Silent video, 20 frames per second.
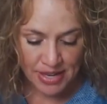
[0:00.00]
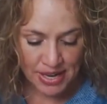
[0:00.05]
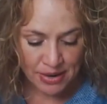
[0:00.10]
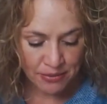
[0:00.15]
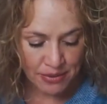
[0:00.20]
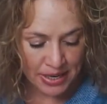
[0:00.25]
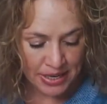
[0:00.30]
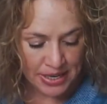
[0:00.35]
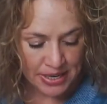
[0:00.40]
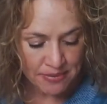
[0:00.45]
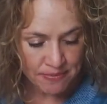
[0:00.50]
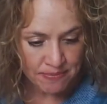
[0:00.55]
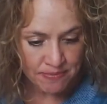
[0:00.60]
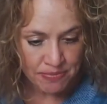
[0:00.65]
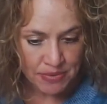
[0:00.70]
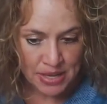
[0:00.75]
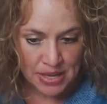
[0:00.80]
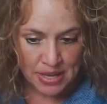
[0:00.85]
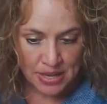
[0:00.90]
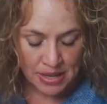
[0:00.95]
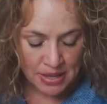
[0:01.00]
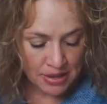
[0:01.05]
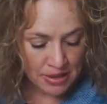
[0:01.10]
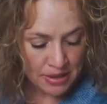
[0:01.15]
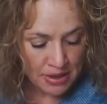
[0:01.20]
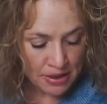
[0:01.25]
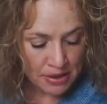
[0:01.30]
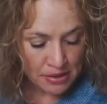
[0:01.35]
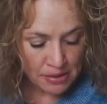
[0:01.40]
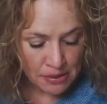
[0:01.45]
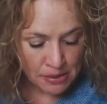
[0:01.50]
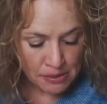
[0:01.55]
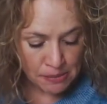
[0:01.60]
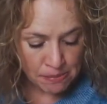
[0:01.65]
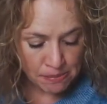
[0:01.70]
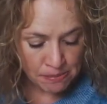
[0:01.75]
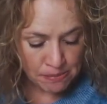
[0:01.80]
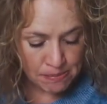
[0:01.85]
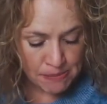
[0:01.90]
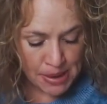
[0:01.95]
Okay, ready?
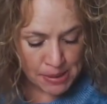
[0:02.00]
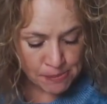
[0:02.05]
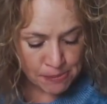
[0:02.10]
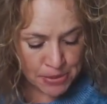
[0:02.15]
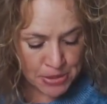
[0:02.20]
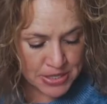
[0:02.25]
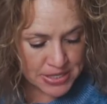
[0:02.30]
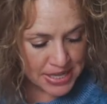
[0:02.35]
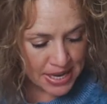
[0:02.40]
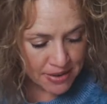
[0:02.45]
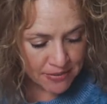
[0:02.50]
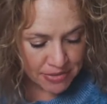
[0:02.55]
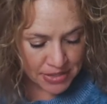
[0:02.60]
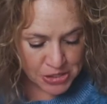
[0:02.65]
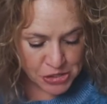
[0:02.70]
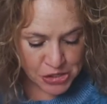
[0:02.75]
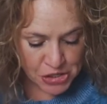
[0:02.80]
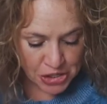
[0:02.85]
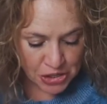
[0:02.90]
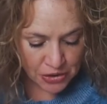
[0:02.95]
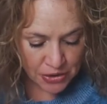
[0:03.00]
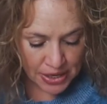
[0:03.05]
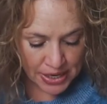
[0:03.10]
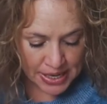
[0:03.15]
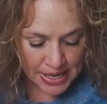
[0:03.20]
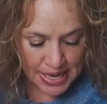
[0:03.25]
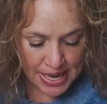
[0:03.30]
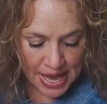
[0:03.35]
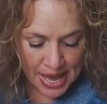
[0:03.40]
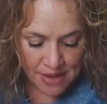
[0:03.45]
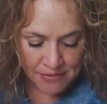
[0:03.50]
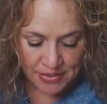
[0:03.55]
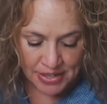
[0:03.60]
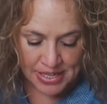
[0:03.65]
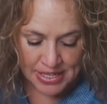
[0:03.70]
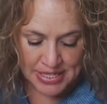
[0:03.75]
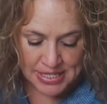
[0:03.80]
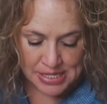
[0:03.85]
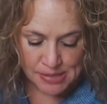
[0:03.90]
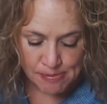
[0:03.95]
Members of the jury,
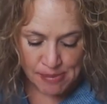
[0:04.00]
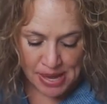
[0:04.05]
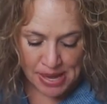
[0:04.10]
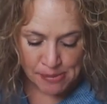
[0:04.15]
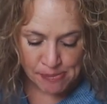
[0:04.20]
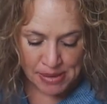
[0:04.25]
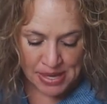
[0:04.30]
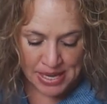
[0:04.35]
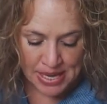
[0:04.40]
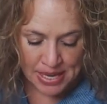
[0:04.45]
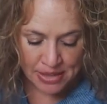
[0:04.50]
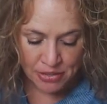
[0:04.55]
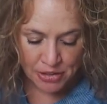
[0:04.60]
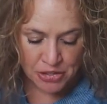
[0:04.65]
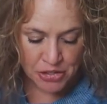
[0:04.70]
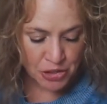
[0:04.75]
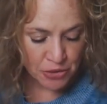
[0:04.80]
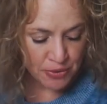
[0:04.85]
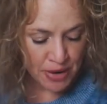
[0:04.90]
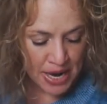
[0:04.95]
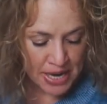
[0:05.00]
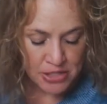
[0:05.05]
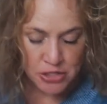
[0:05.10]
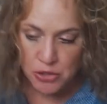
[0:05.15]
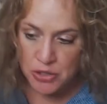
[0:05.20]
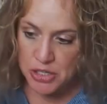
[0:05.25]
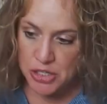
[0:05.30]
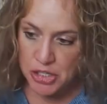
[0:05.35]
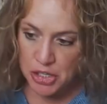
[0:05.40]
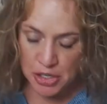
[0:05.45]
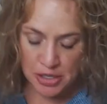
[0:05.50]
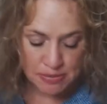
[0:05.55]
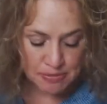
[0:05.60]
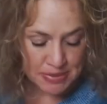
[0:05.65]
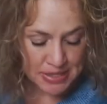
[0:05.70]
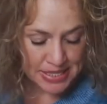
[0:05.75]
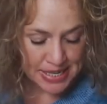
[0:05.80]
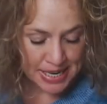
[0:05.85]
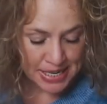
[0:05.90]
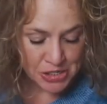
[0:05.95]
evidence may be either direct or
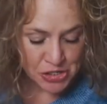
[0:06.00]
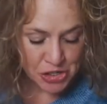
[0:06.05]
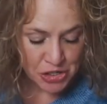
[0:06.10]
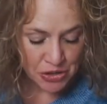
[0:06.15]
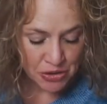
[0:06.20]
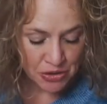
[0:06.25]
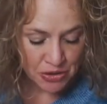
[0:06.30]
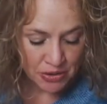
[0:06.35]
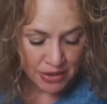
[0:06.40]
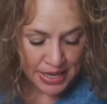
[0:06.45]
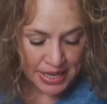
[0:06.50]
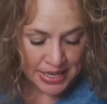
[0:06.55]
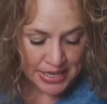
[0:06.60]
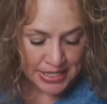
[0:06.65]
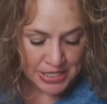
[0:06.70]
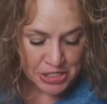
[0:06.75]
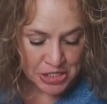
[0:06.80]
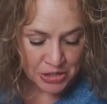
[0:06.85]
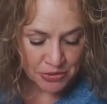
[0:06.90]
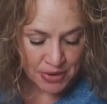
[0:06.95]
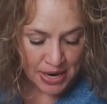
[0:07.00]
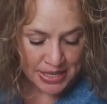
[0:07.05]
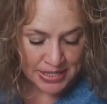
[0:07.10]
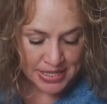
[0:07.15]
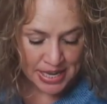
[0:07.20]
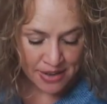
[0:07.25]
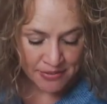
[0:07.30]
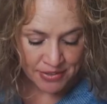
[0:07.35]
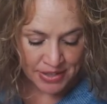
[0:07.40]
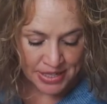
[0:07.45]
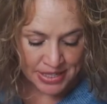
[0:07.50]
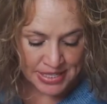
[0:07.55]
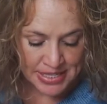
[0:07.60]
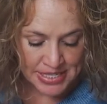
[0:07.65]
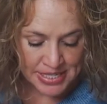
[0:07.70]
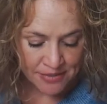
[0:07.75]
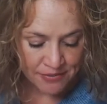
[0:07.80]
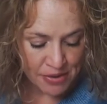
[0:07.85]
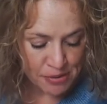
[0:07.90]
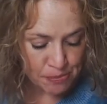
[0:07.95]
circumstantial. It is direct
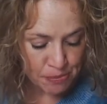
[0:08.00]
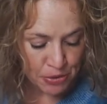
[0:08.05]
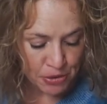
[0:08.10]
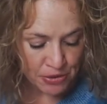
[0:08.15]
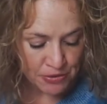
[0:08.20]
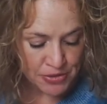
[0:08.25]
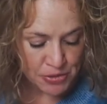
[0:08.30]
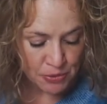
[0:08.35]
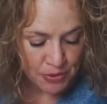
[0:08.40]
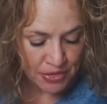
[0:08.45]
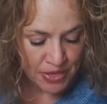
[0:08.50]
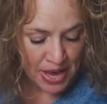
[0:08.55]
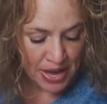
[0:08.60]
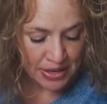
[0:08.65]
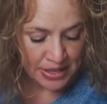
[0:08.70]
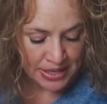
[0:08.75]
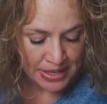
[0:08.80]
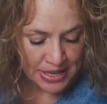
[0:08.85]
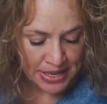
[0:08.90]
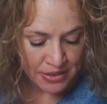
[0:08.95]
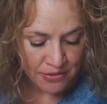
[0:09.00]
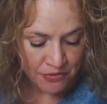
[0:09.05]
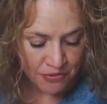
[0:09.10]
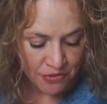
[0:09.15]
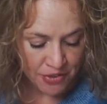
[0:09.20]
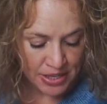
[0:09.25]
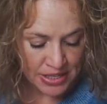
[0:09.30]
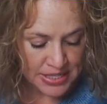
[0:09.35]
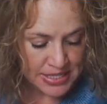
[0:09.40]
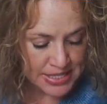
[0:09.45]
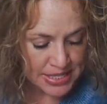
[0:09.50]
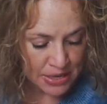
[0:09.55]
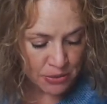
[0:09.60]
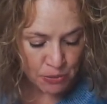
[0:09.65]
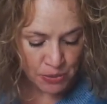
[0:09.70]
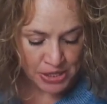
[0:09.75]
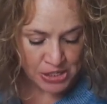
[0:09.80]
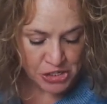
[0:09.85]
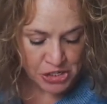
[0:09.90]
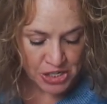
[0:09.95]
evidence if it proves without an inference,
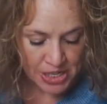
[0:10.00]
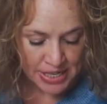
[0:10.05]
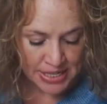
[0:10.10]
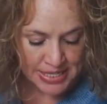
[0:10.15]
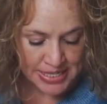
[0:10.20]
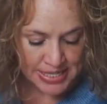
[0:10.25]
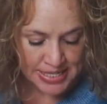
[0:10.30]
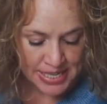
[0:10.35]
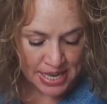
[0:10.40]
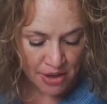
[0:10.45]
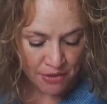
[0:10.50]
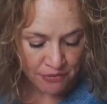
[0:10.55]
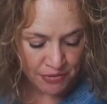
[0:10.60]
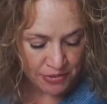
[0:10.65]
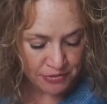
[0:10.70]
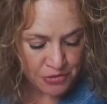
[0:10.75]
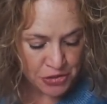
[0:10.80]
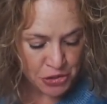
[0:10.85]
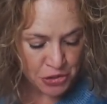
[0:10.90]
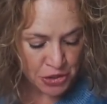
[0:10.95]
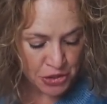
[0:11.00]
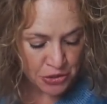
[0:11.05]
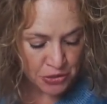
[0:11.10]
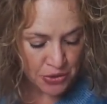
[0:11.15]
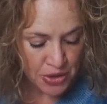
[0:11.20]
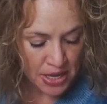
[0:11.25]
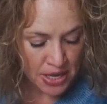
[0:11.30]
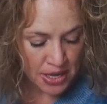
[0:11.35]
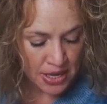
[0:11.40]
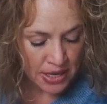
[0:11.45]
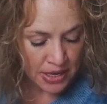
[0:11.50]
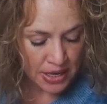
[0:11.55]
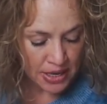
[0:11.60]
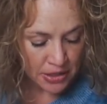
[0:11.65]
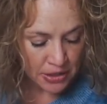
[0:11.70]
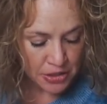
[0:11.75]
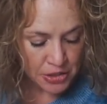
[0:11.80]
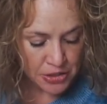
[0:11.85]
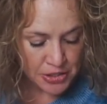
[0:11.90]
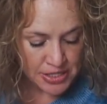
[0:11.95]
and which in itself, if true,
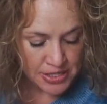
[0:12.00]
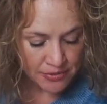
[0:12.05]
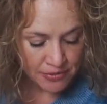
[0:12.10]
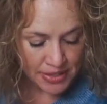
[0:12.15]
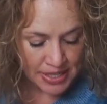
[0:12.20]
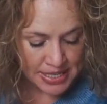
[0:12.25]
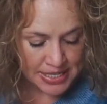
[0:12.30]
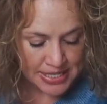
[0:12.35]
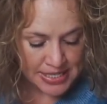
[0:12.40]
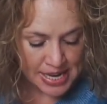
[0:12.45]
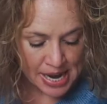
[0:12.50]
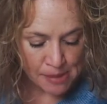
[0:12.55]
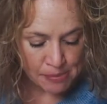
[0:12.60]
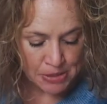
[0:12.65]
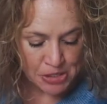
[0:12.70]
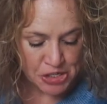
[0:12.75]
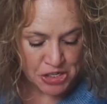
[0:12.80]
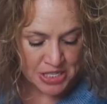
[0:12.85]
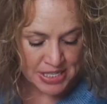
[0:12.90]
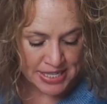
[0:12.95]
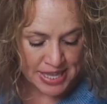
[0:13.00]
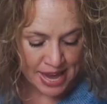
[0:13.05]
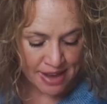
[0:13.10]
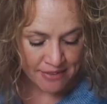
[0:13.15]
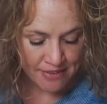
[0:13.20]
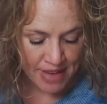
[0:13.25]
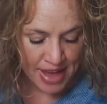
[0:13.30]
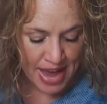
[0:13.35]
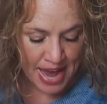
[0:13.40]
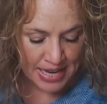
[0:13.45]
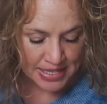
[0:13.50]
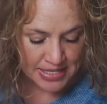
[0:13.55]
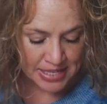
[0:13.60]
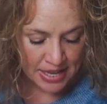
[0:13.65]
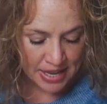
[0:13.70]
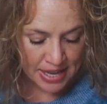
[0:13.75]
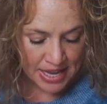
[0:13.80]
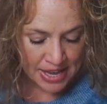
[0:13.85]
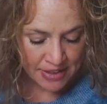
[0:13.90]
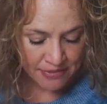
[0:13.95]
conclusively establishes that
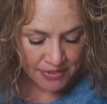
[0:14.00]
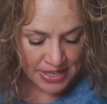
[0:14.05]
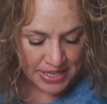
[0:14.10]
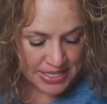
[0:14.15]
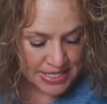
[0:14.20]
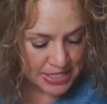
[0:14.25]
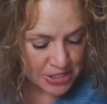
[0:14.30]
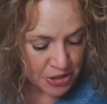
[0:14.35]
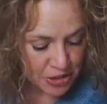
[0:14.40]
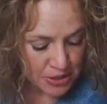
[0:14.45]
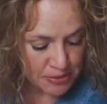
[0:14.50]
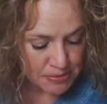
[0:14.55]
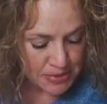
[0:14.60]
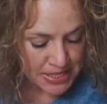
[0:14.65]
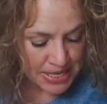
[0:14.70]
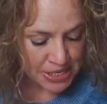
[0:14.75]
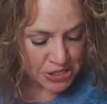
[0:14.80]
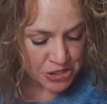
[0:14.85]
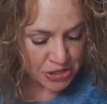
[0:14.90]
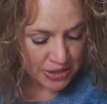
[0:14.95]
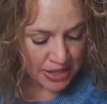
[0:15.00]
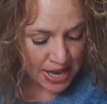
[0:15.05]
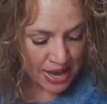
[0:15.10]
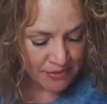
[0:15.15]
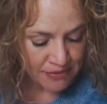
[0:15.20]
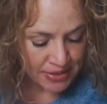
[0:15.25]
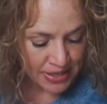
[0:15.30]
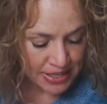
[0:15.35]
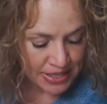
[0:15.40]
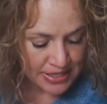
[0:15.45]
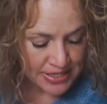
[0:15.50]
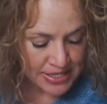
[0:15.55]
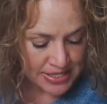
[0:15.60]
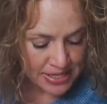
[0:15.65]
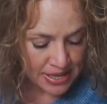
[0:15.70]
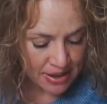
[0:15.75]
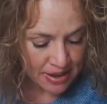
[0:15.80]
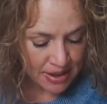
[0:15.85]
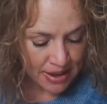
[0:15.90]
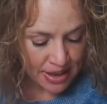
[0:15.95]
fact. If it is circumstantial
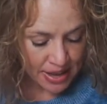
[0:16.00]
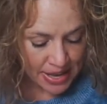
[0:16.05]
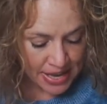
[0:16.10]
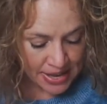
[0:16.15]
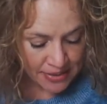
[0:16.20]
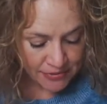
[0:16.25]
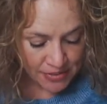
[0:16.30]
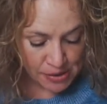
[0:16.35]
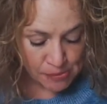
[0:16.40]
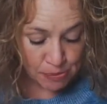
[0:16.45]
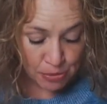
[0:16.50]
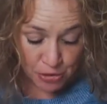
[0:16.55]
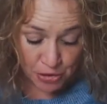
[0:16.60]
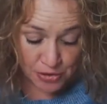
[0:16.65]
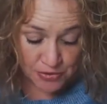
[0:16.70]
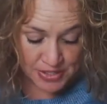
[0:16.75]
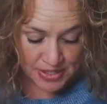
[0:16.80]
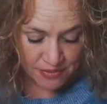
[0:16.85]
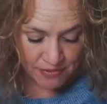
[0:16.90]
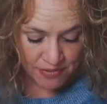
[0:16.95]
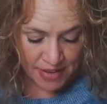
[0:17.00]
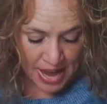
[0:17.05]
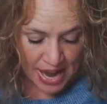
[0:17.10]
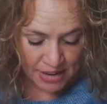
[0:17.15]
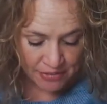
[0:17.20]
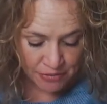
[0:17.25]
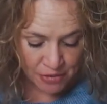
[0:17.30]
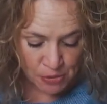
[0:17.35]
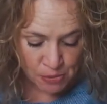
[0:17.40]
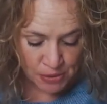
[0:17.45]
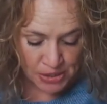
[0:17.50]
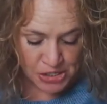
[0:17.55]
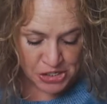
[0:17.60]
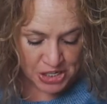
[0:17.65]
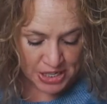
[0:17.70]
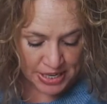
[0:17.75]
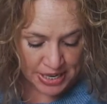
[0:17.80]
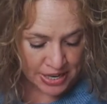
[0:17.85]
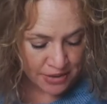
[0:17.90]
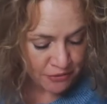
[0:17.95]
evidence, if it proves a fact from
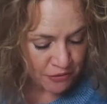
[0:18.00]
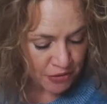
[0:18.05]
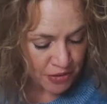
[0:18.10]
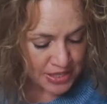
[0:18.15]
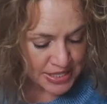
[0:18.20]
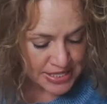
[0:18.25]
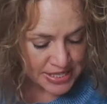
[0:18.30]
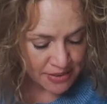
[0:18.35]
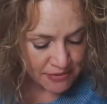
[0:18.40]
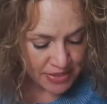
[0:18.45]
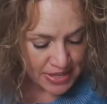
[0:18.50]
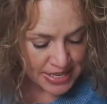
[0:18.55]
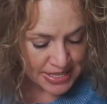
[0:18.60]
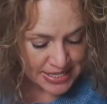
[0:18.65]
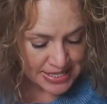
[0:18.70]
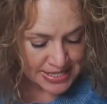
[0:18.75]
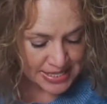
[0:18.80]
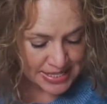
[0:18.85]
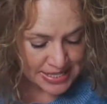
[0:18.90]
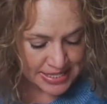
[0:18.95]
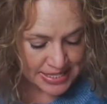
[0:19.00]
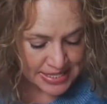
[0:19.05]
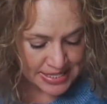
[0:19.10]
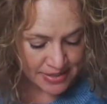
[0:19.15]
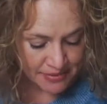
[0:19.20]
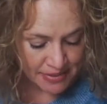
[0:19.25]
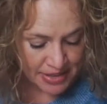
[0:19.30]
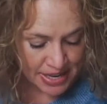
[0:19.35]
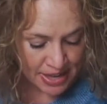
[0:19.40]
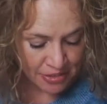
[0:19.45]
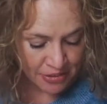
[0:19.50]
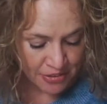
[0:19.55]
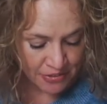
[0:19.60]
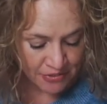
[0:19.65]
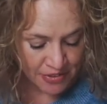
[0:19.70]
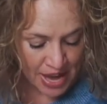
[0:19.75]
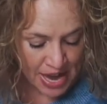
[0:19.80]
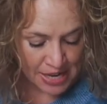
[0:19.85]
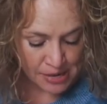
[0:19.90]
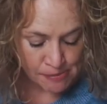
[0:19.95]
which an inference of the existence of
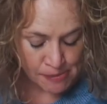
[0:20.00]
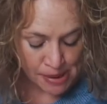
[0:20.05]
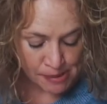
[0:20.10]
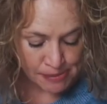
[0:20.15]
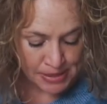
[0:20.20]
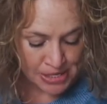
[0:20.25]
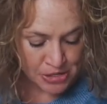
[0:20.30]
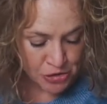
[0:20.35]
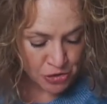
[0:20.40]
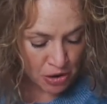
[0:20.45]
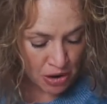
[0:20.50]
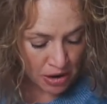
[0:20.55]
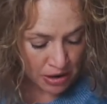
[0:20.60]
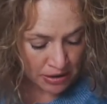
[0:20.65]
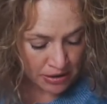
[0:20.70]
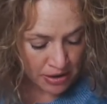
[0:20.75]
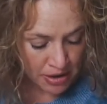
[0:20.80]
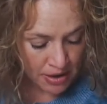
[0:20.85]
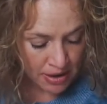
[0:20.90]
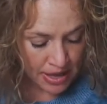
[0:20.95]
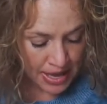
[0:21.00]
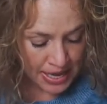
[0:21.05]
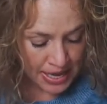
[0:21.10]
another fact may be drawn.